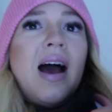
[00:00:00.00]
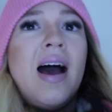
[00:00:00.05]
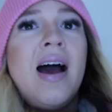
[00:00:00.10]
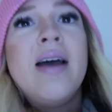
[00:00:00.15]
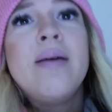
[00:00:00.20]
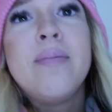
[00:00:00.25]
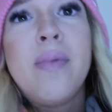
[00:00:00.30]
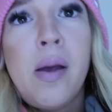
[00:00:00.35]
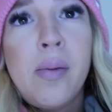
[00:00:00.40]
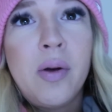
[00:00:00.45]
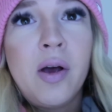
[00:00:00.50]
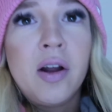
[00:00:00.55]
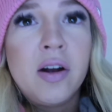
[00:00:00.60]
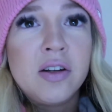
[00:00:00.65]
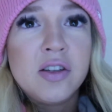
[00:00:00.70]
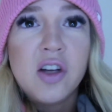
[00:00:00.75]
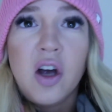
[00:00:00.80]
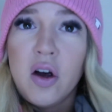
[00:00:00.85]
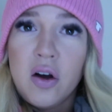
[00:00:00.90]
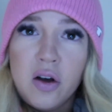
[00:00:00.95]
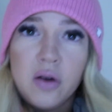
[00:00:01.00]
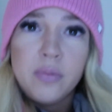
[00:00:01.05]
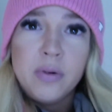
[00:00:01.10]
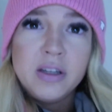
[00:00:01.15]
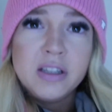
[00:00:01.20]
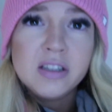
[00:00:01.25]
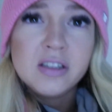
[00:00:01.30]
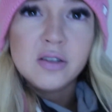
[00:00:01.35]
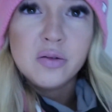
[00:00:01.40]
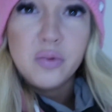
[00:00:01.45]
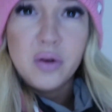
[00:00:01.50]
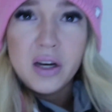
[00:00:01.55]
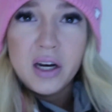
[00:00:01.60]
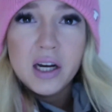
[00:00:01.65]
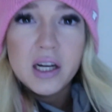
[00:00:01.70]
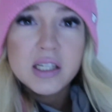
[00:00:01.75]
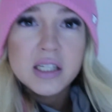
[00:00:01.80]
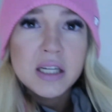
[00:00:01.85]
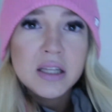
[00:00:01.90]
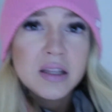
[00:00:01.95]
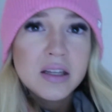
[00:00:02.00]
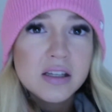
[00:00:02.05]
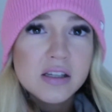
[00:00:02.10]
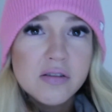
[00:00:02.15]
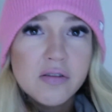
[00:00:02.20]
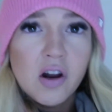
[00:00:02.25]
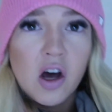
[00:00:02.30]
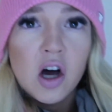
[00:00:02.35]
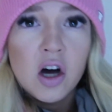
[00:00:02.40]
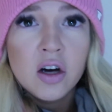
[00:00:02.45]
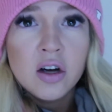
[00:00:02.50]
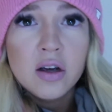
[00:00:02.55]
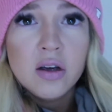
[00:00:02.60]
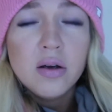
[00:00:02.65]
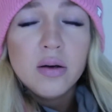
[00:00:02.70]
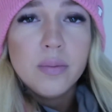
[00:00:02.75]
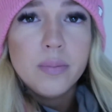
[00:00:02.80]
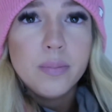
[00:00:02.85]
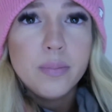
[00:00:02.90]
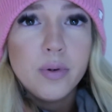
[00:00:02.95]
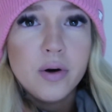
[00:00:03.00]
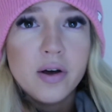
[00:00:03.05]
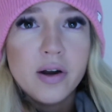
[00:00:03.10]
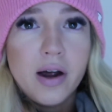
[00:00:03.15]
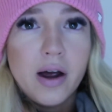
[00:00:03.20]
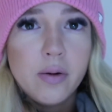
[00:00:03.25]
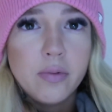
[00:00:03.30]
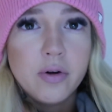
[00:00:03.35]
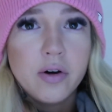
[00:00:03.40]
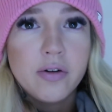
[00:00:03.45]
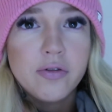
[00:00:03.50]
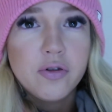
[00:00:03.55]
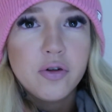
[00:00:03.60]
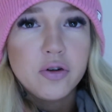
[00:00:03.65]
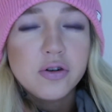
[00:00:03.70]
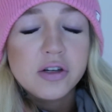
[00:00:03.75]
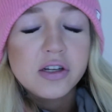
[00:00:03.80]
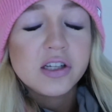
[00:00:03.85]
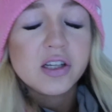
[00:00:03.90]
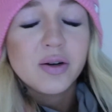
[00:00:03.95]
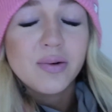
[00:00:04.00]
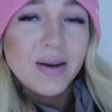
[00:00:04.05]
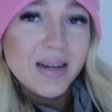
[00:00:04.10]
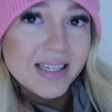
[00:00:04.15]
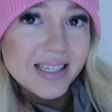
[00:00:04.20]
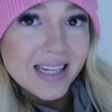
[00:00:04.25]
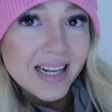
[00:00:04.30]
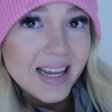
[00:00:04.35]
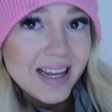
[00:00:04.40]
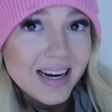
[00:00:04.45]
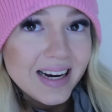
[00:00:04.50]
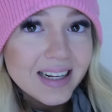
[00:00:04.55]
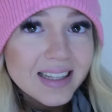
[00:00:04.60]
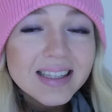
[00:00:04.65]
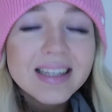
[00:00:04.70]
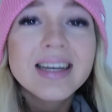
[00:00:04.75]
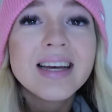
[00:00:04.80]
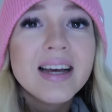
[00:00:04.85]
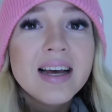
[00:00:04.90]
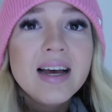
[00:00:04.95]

I maybe gonna talk a bit Swedish in this vlog, but I will of course translate it,